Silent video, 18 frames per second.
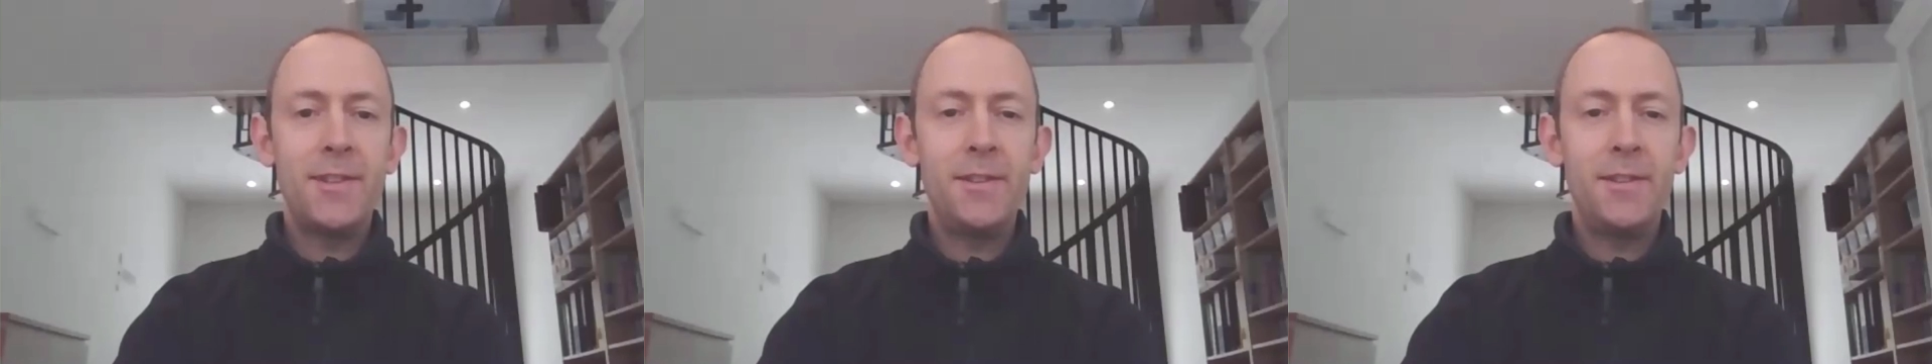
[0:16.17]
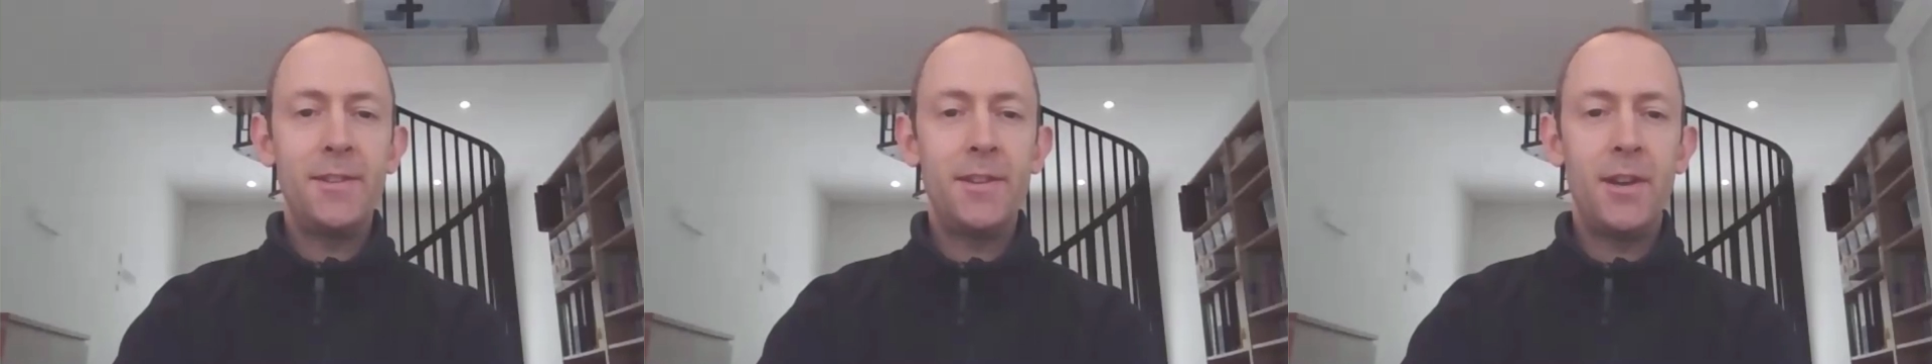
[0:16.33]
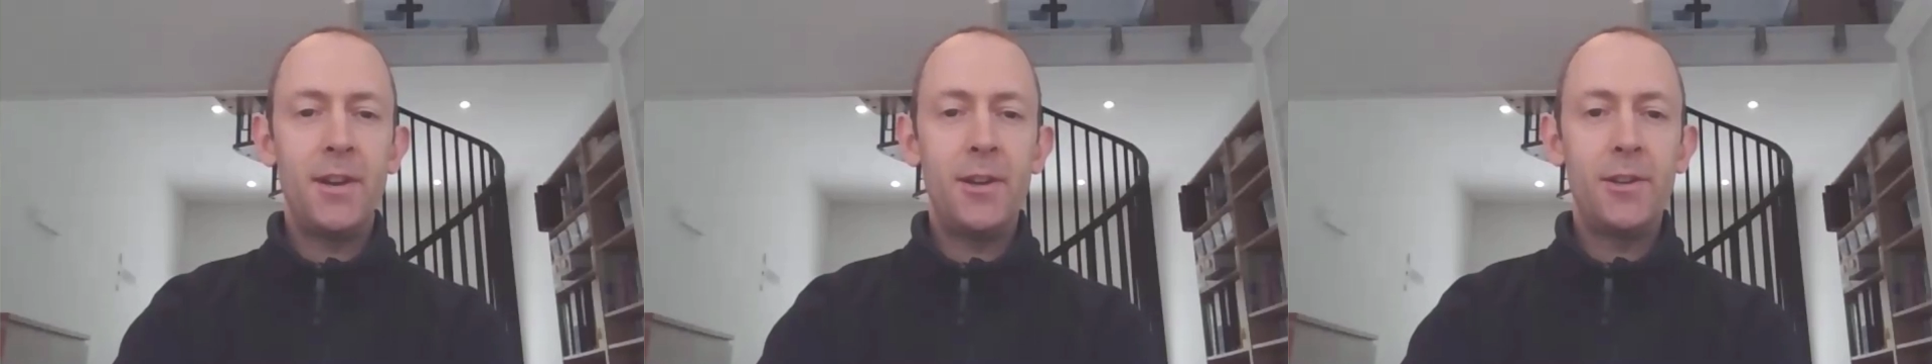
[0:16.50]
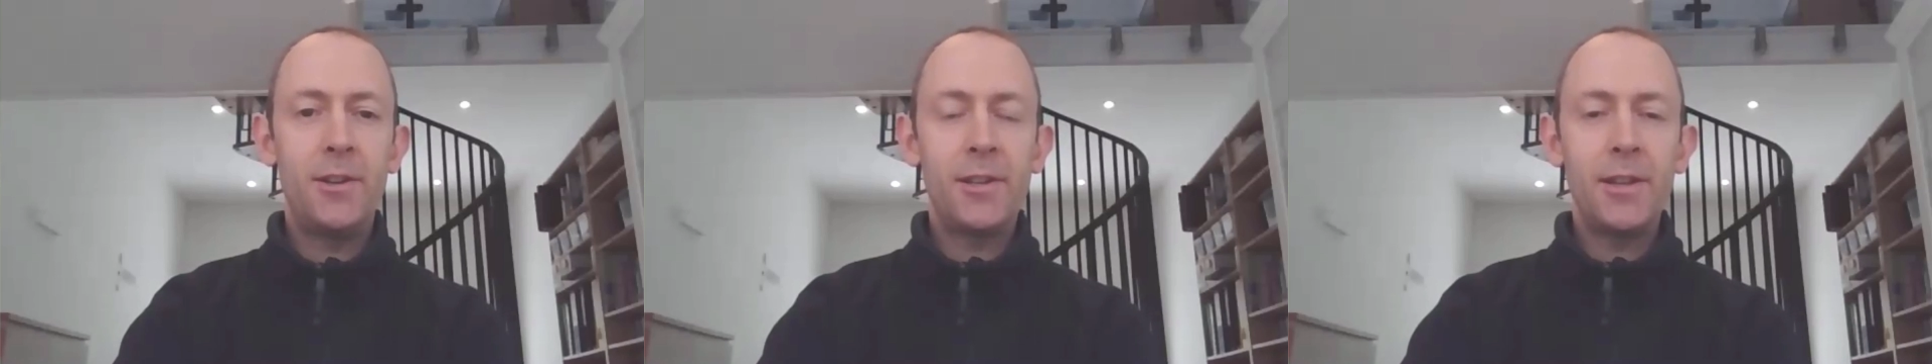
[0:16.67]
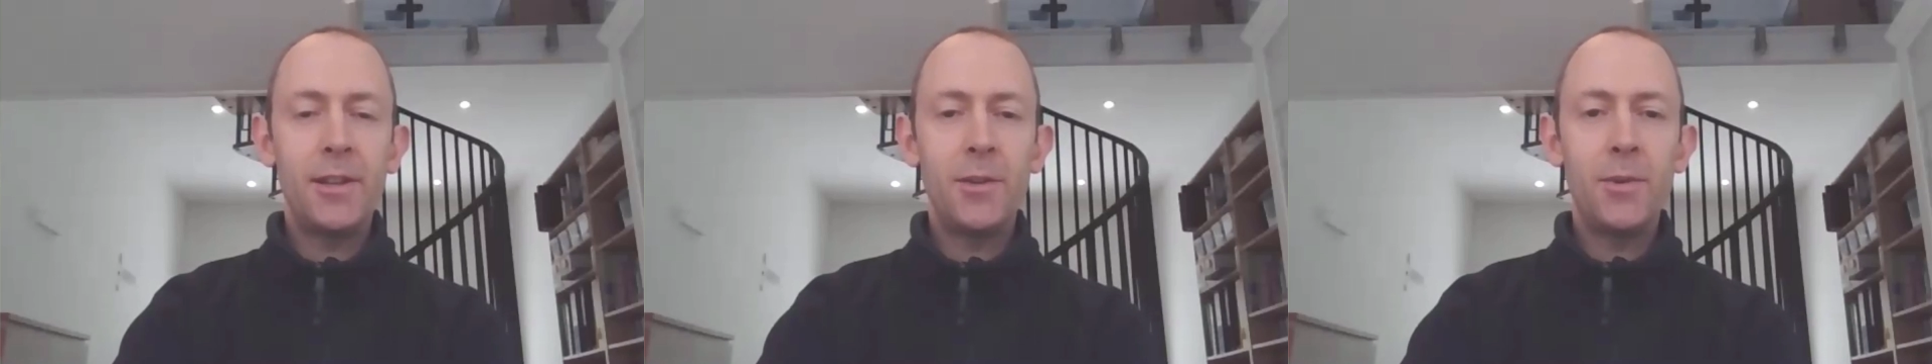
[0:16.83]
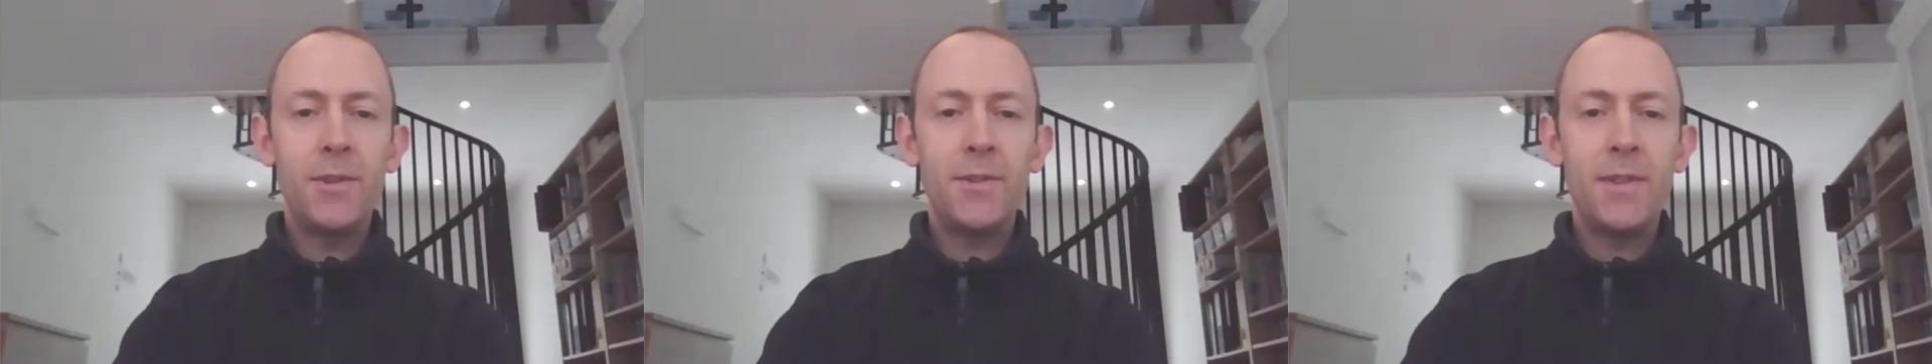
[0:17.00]
in ionic
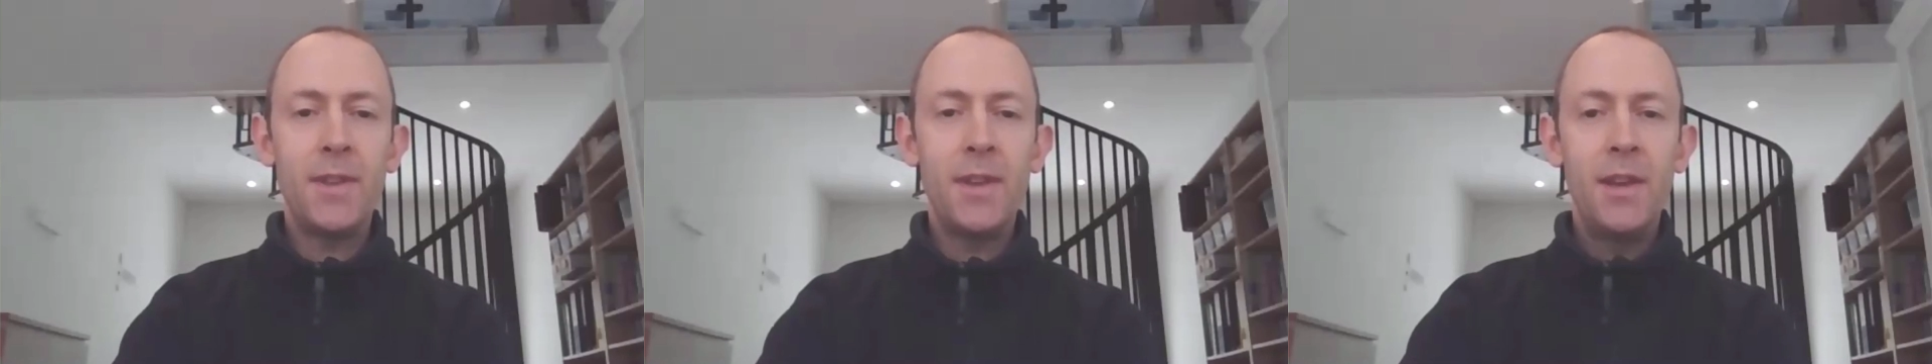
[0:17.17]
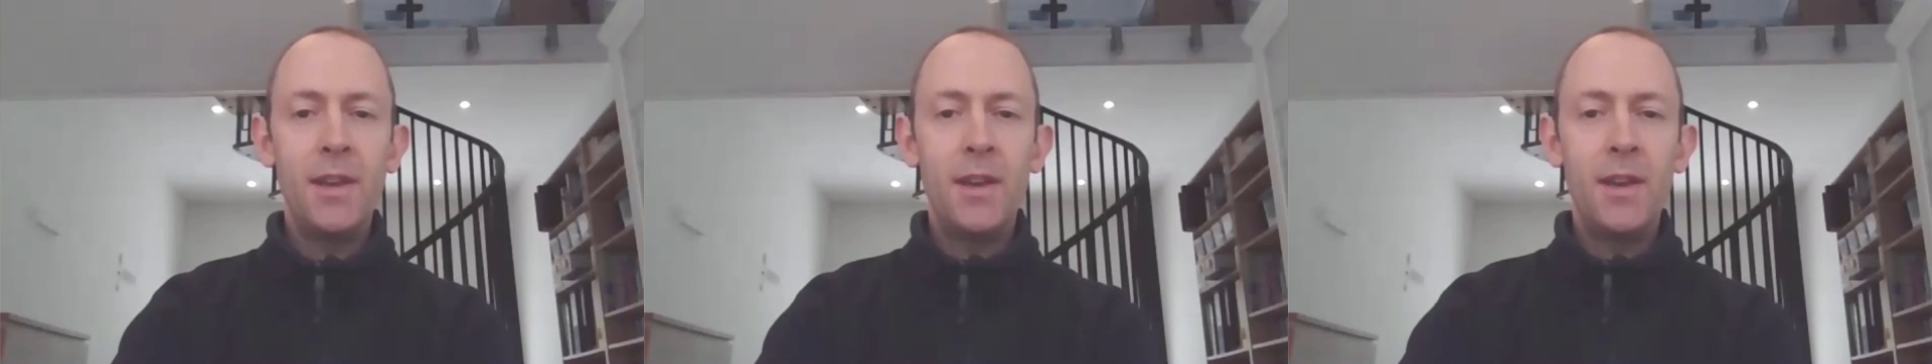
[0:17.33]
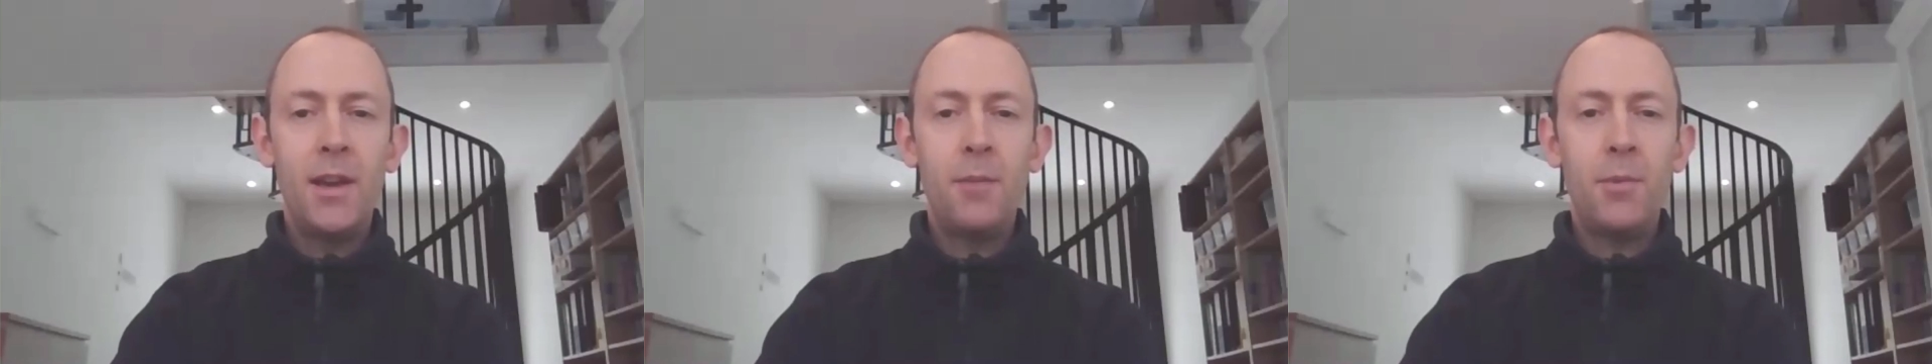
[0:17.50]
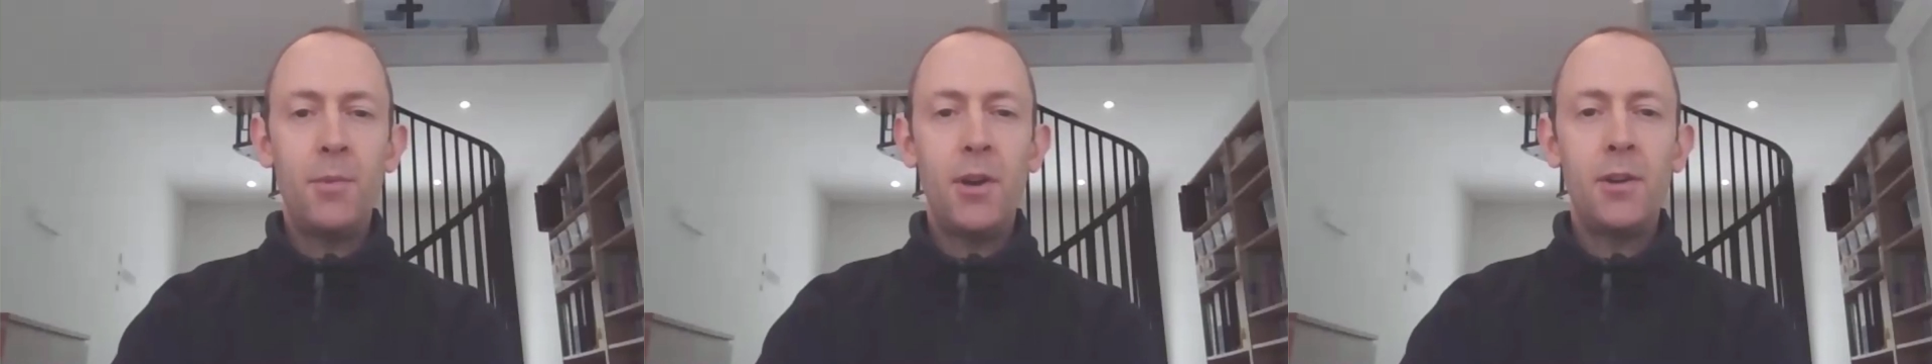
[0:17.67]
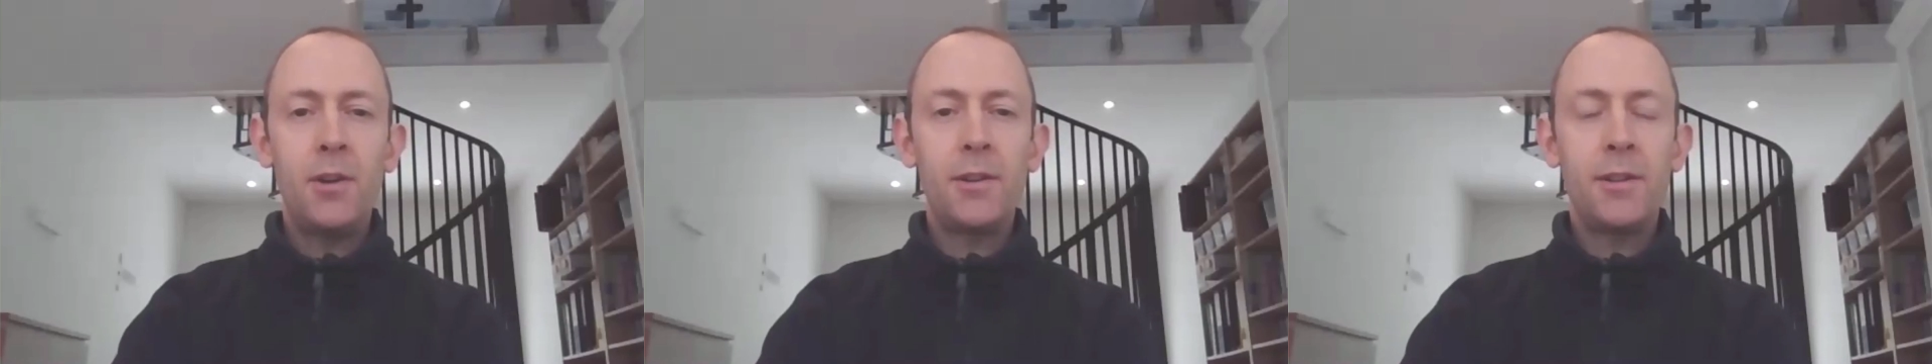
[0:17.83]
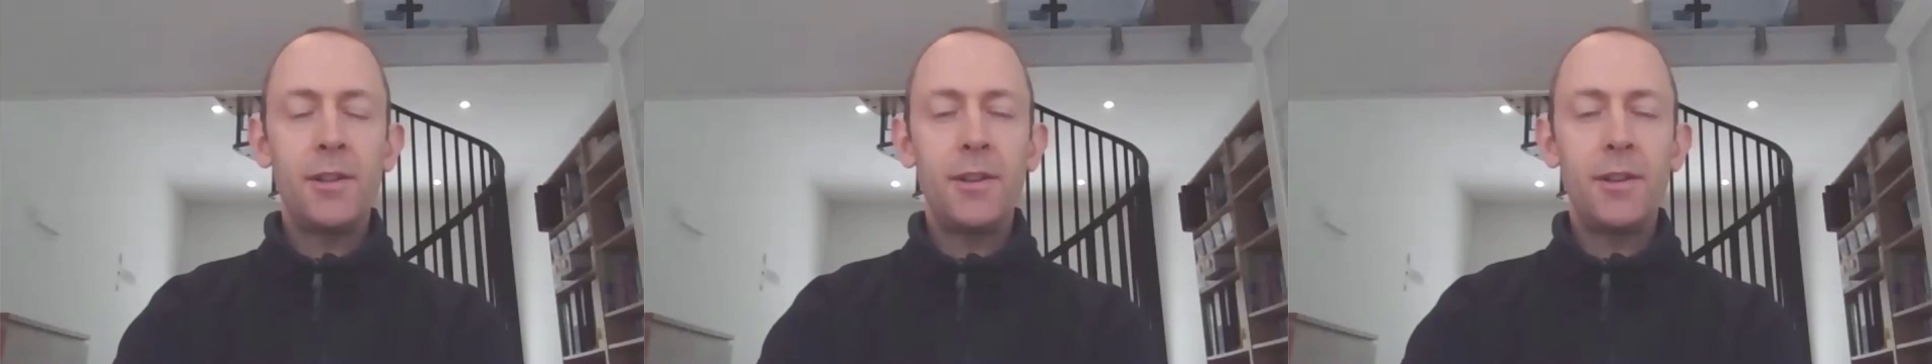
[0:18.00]
liquids. Ionic